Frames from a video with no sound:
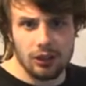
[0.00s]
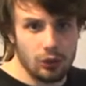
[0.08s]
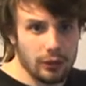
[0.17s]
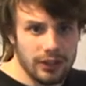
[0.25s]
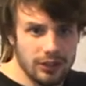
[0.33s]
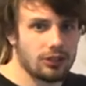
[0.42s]

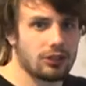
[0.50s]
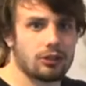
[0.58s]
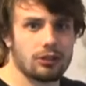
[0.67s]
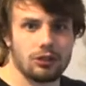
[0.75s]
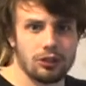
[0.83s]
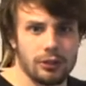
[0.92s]

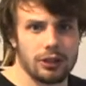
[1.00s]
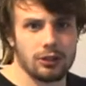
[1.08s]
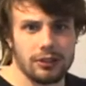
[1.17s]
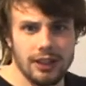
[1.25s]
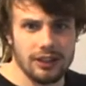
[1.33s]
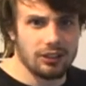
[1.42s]
greens during your
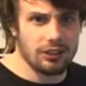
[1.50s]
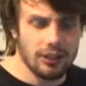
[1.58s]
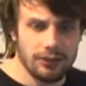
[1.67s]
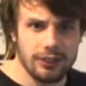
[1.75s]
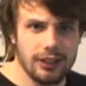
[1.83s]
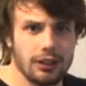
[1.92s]
day is
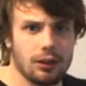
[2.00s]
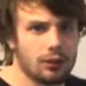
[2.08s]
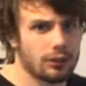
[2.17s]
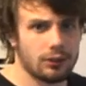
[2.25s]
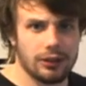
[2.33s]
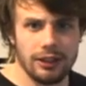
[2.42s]
enough to get
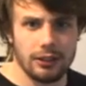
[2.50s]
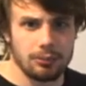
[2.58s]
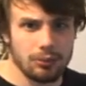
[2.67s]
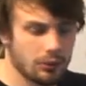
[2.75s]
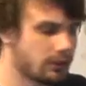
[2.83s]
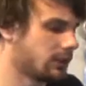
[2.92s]
all your daily
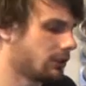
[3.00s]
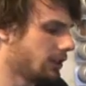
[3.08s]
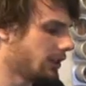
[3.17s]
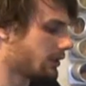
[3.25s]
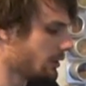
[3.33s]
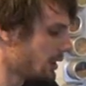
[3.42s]
protein you
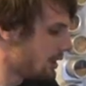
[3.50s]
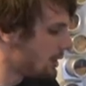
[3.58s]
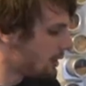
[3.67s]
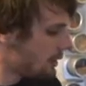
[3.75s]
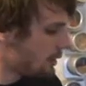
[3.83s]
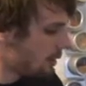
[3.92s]
need.
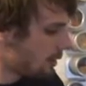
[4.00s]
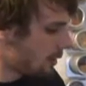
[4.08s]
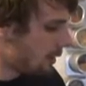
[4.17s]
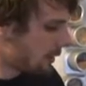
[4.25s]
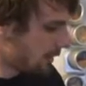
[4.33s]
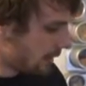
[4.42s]

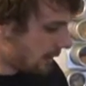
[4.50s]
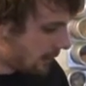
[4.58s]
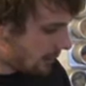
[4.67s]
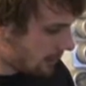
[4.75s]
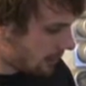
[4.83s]
Unlike